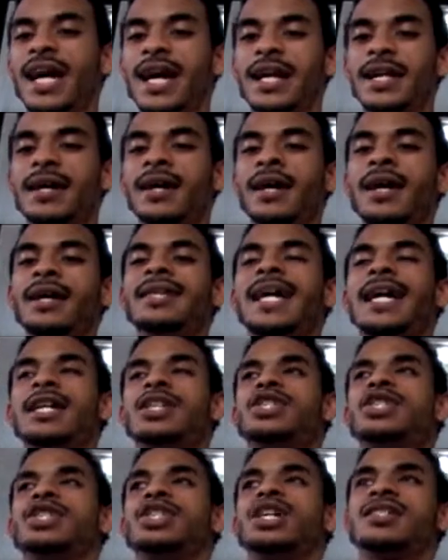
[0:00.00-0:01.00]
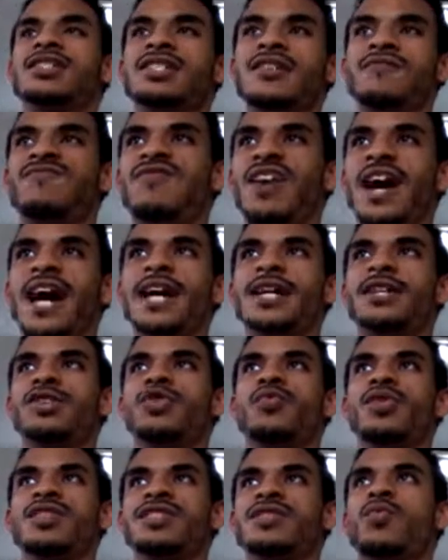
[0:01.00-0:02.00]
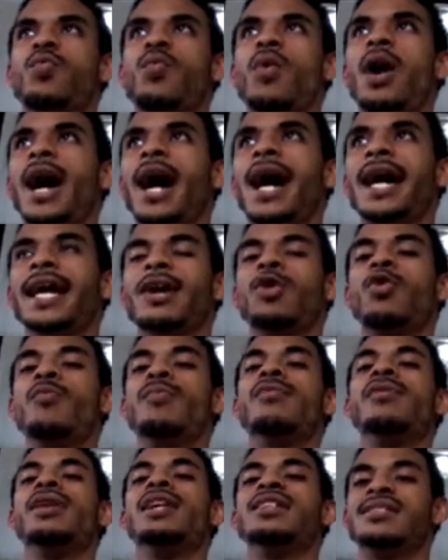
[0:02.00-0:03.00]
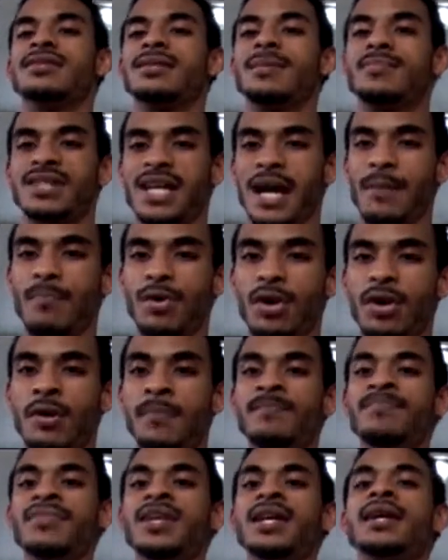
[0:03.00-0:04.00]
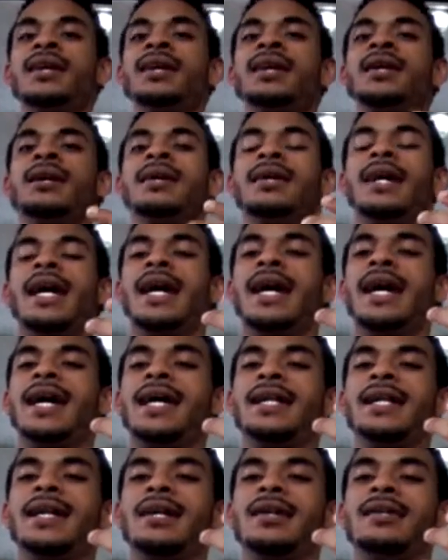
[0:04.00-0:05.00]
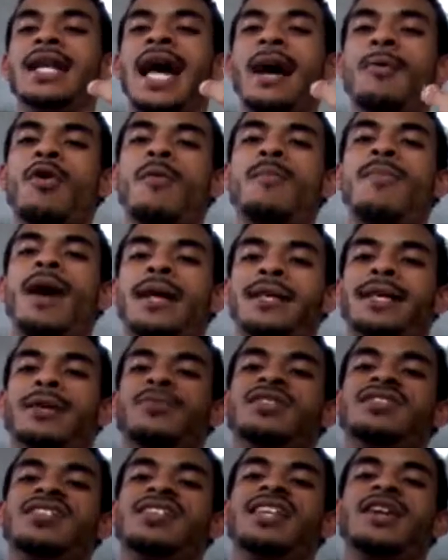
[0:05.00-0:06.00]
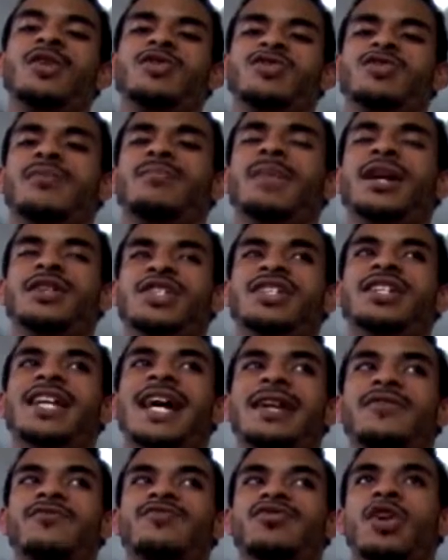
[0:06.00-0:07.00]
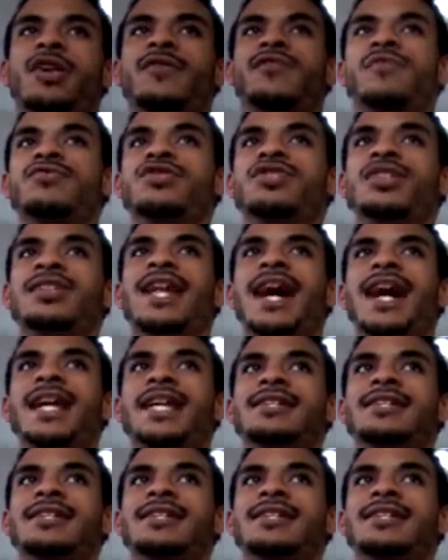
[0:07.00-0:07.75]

then that justify the reason why it will be released in September. And Namco Bandai recently also mentioned that starting from July